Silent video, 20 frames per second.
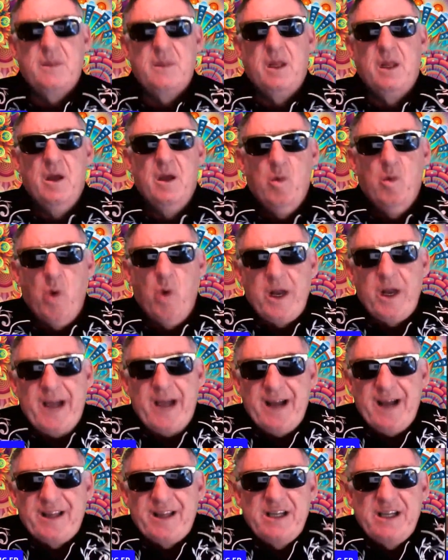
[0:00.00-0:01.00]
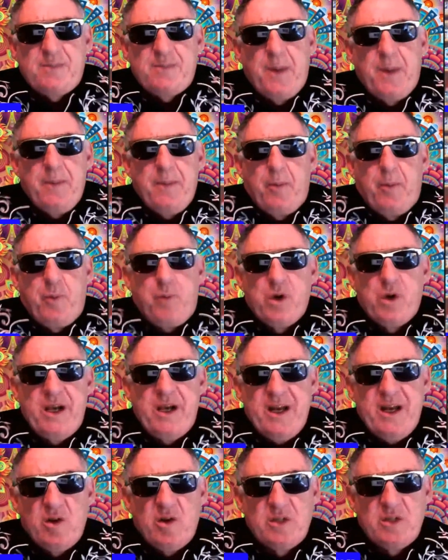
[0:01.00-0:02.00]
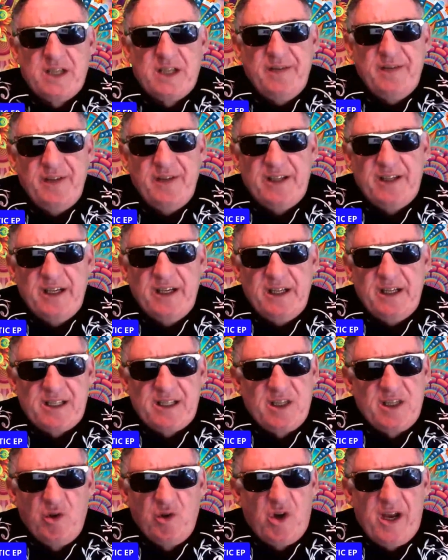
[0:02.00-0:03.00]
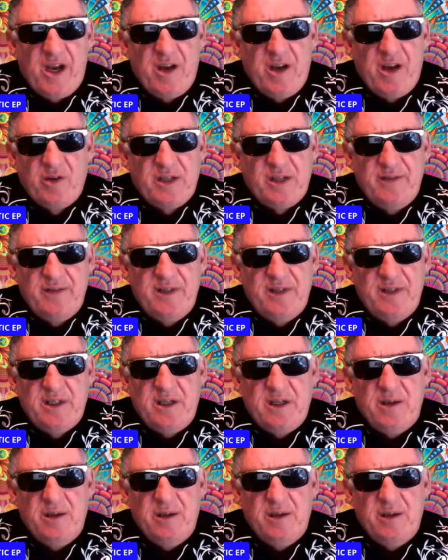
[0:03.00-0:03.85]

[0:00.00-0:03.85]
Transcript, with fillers: Why can't these people put it out on DVD? Still not out on DVD.